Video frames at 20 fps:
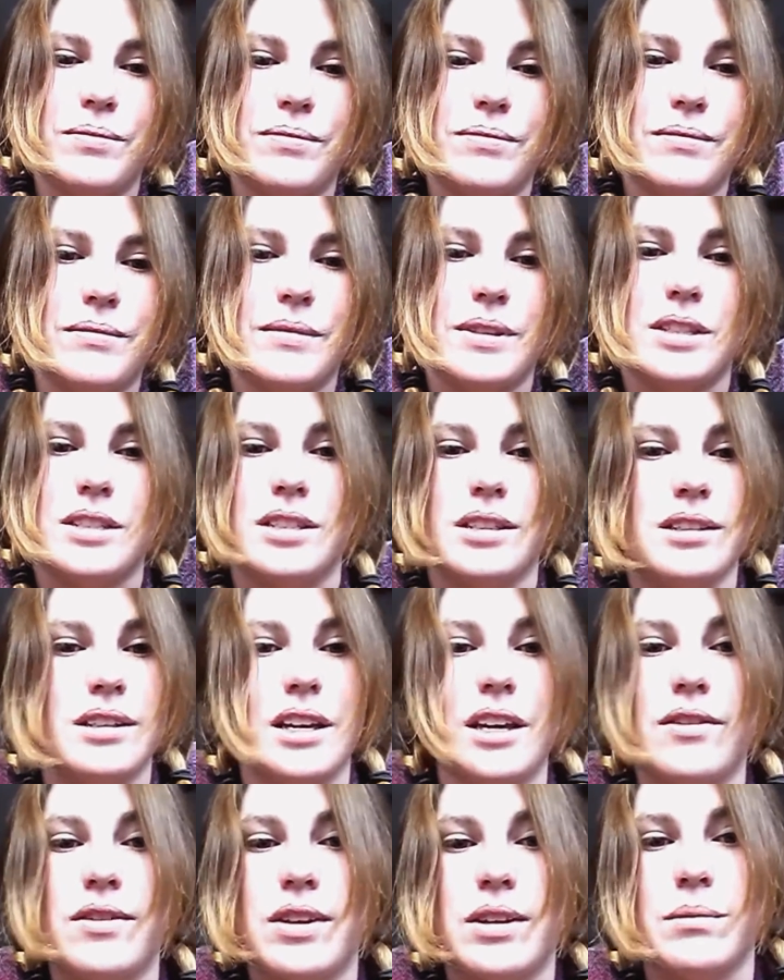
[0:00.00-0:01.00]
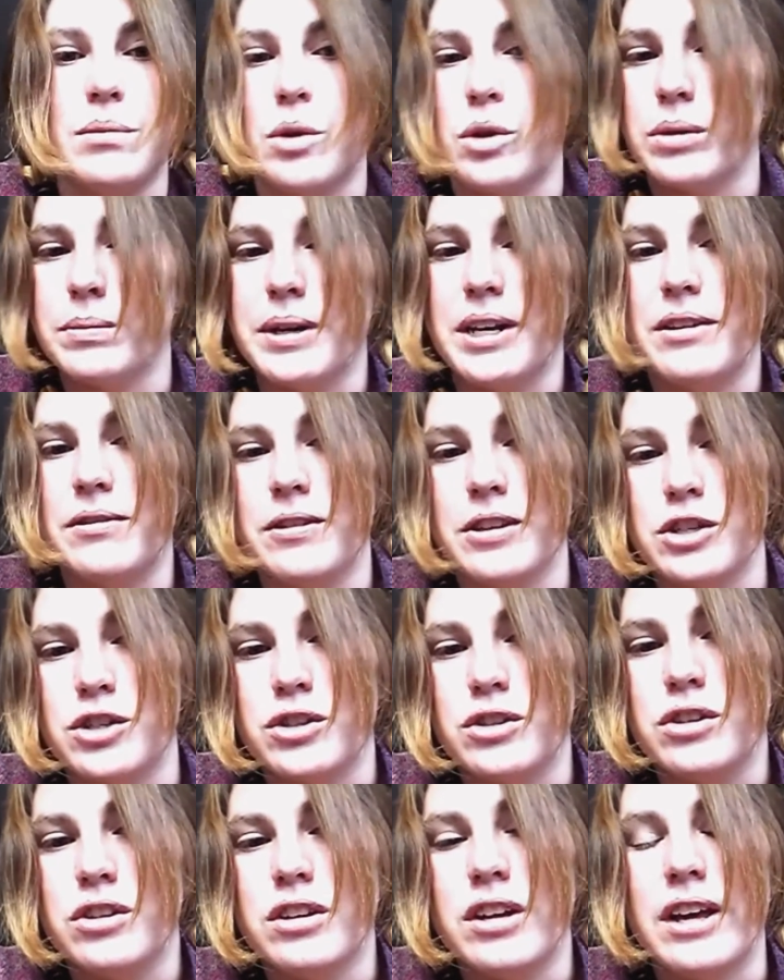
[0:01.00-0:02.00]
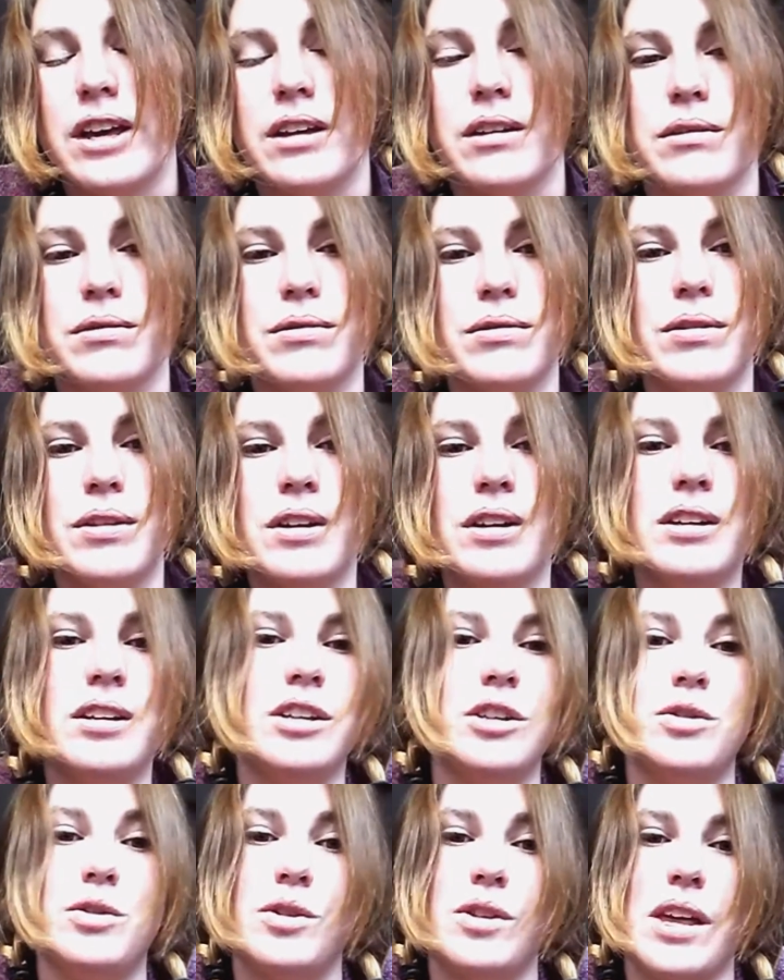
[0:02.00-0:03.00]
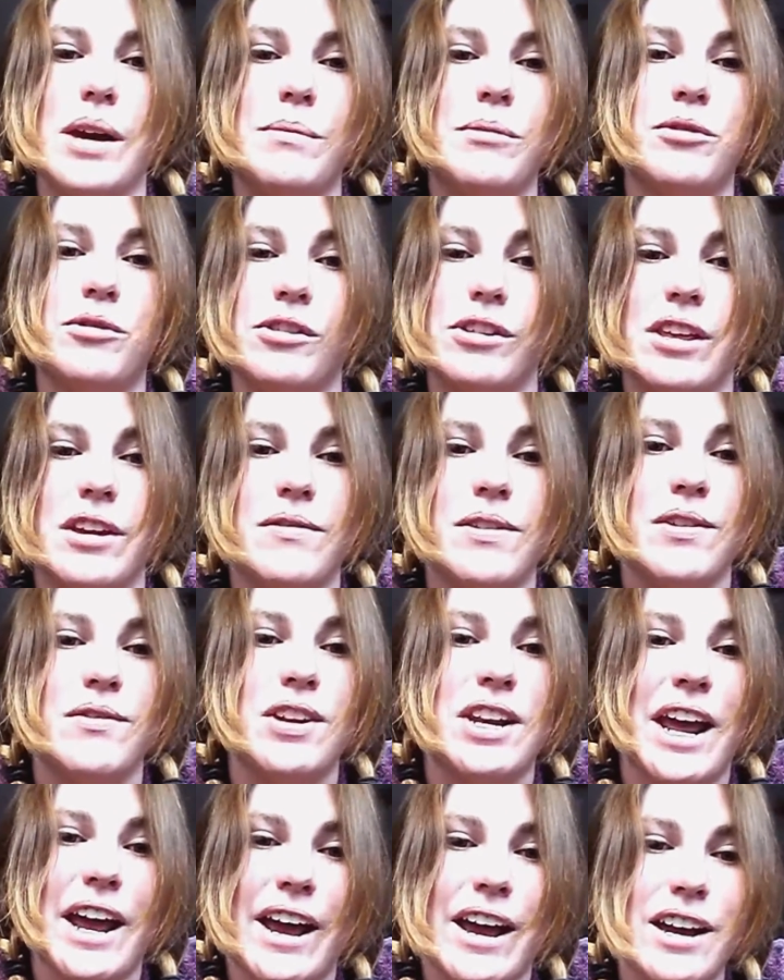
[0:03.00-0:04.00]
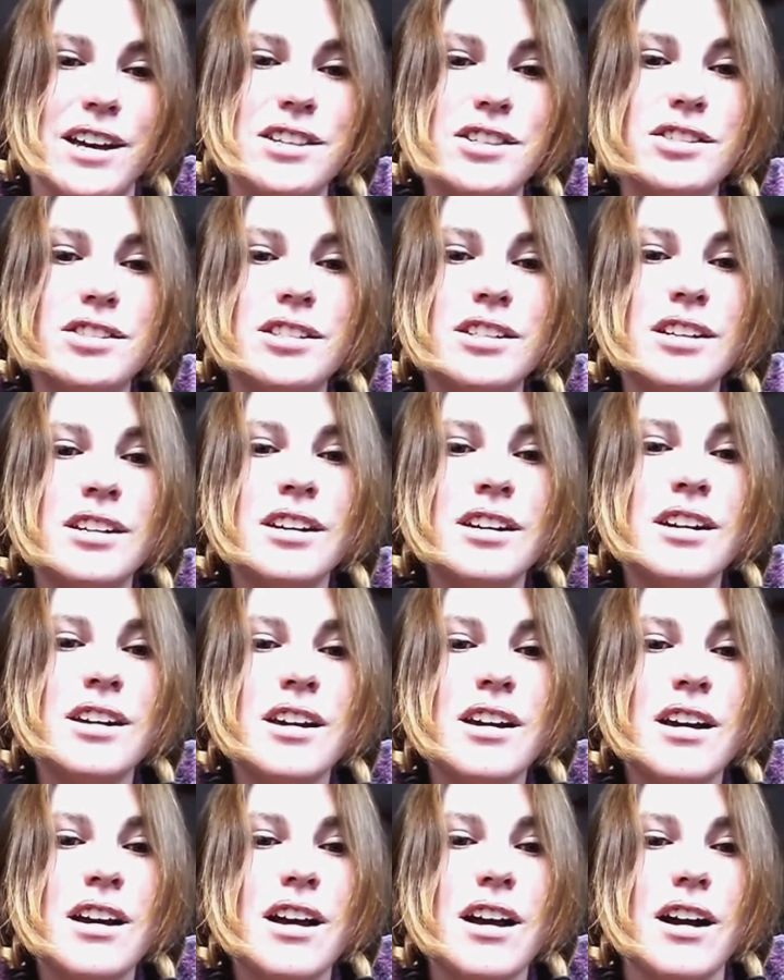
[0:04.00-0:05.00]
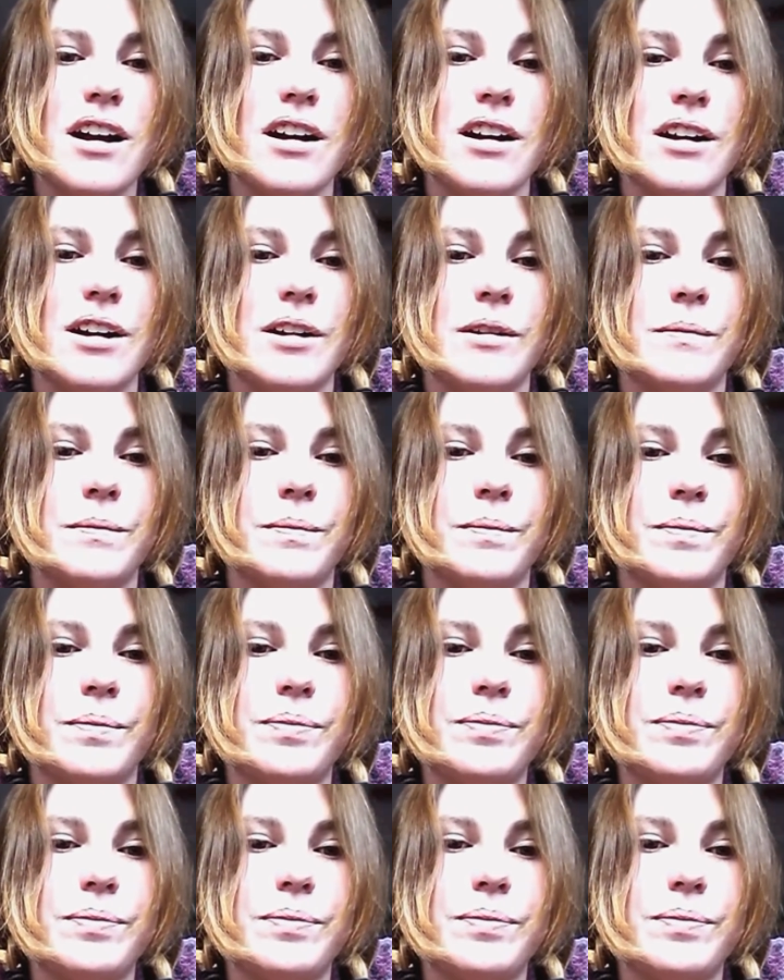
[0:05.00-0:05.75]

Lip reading: It's even more beneficial if you do that before they've even asked. And